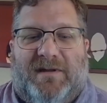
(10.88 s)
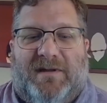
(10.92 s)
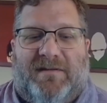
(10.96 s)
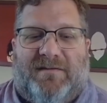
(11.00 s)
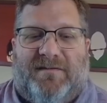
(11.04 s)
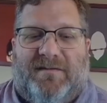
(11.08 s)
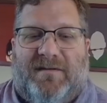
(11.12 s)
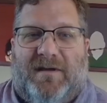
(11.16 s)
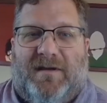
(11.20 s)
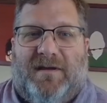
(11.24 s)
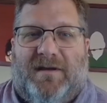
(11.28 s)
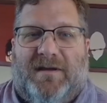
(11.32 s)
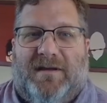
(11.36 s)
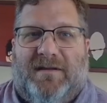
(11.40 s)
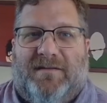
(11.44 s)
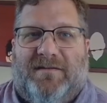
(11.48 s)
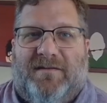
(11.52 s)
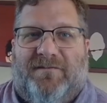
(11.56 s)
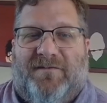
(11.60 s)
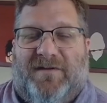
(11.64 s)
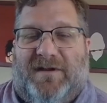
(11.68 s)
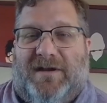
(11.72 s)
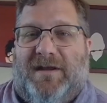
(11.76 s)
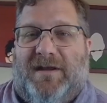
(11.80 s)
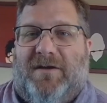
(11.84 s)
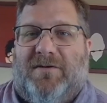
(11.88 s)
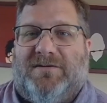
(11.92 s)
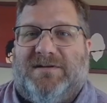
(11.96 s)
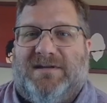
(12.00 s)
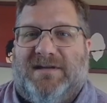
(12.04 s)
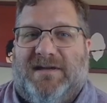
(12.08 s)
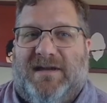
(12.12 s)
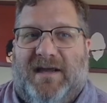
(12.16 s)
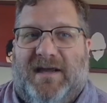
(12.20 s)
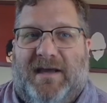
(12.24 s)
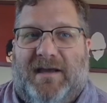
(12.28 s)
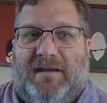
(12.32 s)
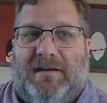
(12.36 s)
with the video
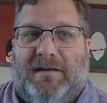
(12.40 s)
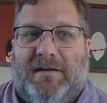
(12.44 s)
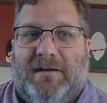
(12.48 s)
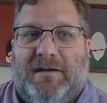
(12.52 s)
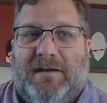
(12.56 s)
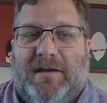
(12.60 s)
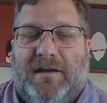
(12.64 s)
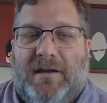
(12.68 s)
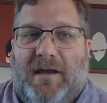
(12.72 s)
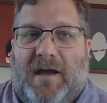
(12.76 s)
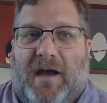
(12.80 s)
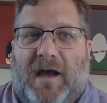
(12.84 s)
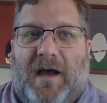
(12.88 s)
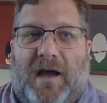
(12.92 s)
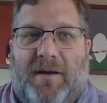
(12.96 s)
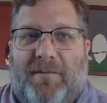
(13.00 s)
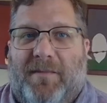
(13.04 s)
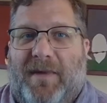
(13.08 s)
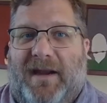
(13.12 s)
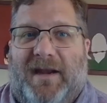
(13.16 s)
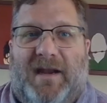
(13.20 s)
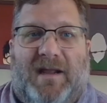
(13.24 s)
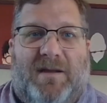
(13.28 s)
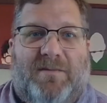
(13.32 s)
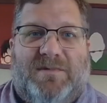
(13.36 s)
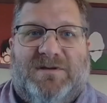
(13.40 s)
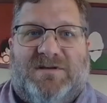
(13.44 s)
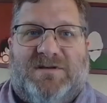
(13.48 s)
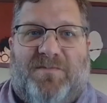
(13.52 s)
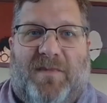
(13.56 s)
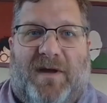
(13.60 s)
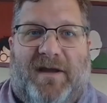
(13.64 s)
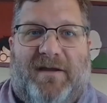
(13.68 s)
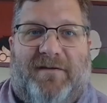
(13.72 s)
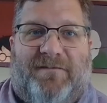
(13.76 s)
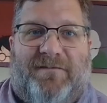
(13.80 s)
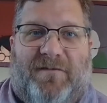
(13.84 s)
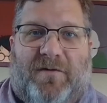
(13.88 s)
today, my name is
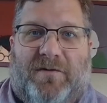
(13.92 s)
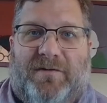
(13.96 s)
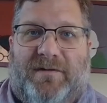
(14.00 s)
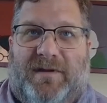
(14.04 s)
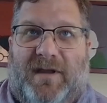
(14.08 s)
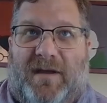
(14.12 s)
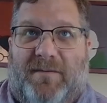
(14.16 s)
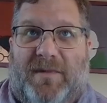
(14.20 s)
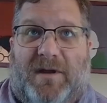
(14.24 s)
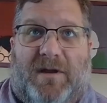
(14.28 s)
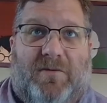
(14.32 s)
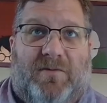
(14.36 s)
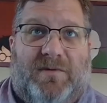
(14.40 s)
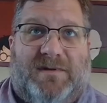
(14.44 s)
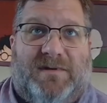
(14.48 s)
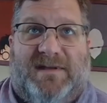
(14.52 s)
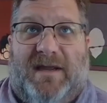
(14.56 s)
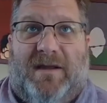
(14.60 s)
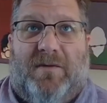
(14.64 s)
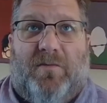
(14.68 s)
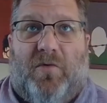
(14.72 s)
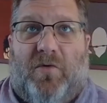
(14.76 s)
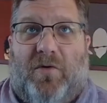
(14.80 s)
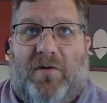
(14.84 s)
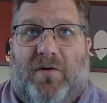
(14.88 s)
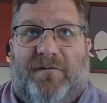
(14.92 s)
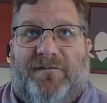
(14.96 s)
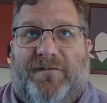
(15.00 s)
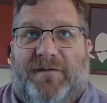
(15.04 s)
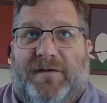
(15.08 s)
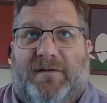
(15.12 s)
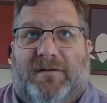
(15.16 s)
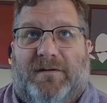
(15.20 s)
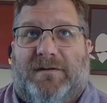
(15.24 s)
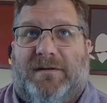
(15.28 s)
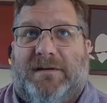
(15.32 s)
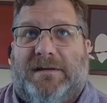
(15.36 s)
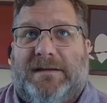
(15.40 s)
Mike Fulton. I'm here with Dan
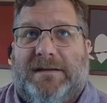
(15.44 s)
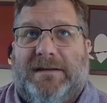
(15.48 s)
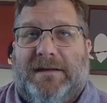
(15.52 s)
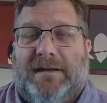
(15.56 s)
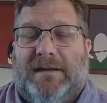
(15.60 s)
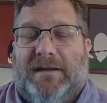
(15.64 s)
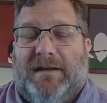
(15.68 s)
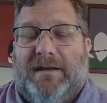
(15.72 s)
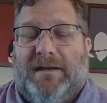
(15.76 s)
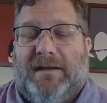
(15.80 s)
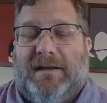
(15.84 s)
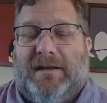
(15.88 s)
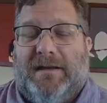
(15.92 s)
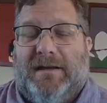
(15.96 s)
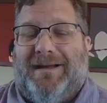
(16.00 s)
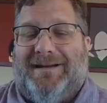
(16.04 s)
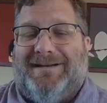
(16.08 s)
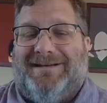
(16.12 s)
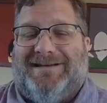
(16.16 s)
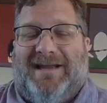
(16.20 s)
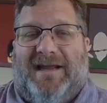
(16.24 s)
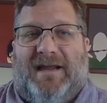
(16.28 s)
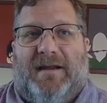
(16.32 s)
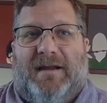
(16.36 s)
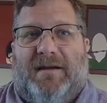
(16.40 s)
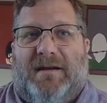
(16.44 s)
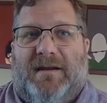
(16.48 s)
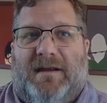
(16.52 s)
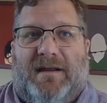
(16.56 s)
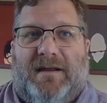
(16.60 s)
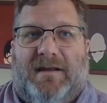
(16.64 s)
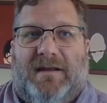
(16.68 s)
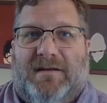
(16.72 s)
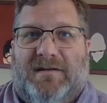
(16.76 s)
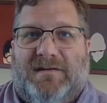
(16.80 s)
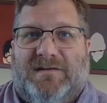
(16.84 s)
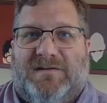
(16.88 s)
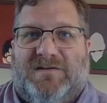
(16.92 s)
Warfield. Dan
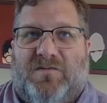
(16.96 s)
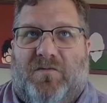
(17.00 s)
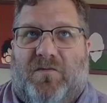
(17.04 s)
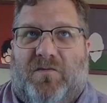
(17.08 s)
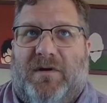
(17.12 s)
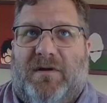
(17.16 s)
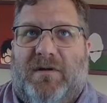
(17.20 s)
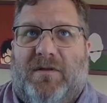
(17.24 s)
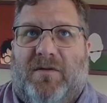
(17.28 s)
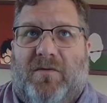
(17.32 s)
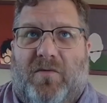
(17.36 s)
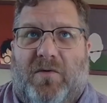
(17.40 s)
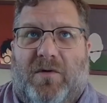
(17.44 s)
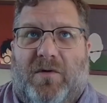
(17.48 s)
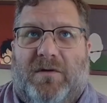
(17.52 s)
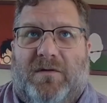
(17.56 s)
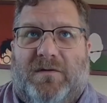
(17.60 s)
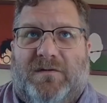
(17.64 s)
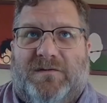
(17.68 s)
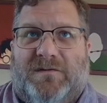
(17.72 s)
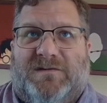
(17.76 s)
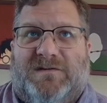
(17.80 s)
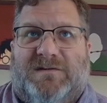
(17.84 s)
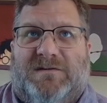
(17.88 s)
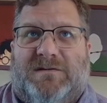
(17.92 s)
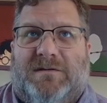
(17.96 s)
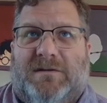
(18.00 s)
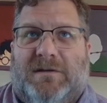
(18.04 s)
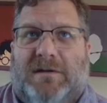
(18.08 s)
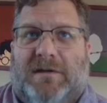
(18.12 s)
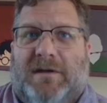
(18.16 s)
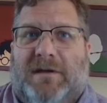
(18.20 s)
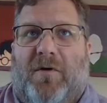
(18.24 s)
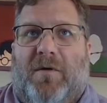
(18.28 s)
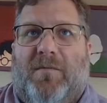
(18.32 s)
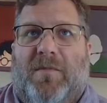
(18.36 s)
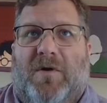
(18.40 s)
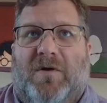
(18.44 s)
is one of the world's
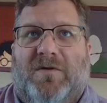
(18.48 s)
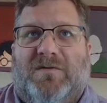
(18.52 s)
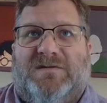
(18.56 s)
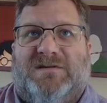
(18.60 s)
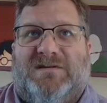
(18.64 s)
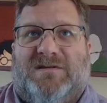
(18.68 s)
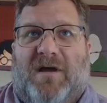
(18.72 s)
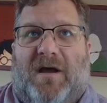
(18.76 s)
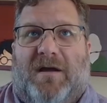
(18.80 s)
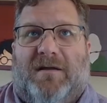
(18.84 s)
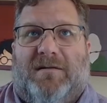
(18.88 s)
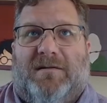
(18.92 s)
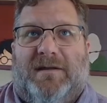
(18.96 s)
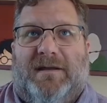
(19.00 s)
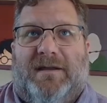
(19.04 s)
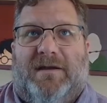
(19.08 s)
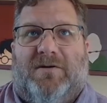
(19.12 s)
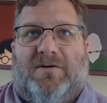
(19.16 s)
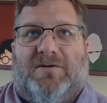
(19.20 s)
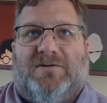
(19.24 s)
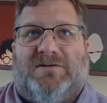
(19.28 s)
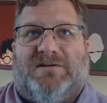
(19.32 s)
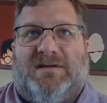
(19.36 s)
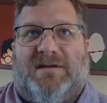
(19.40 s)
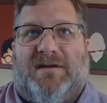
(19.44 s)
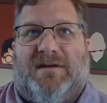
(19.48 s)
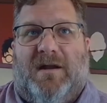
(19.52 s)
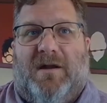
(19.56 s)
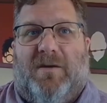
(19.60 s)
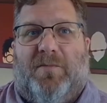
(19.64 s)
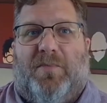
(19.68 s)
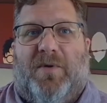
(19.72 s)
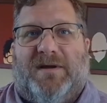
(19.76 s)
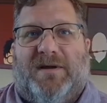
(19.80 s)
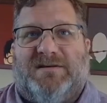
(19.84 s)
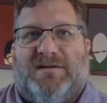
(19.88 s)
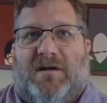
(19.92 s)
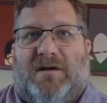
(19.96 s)
foremost thought leaders in
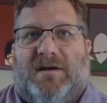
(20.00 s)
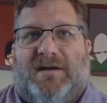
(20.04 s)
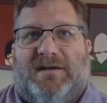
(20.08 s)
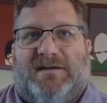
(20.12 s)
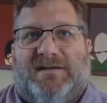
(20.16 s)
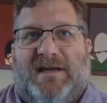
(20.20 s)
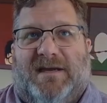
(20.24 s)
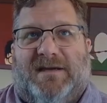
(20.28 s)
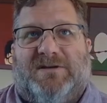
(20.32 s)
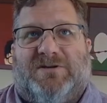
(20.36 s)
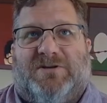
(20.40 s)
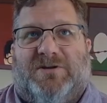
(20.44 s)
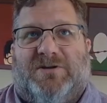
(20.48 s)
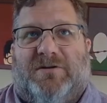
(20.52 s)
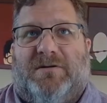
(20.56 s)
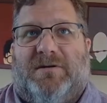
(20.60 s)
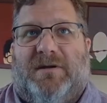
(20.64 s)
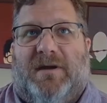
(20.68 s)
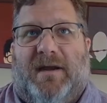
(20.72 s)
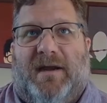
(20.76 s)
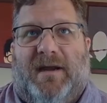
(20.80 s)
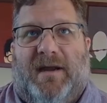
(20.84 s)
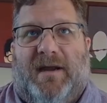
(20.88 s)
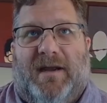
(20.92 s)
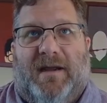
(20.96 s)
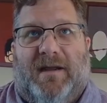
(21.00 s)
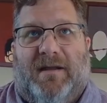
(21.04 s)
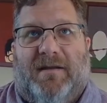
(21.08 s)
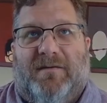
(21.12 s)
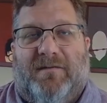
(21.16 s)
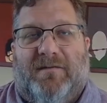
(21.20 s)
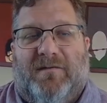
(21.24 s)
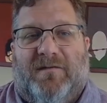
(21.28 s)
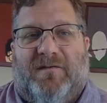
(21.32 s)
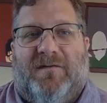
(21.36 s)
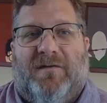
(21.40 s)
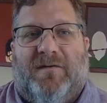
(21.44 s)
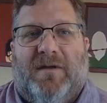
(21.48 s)
enterprise architecture
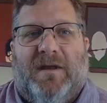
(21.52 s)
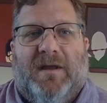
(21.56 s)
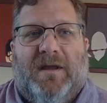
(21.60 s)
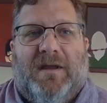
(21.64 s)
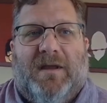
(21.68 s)
and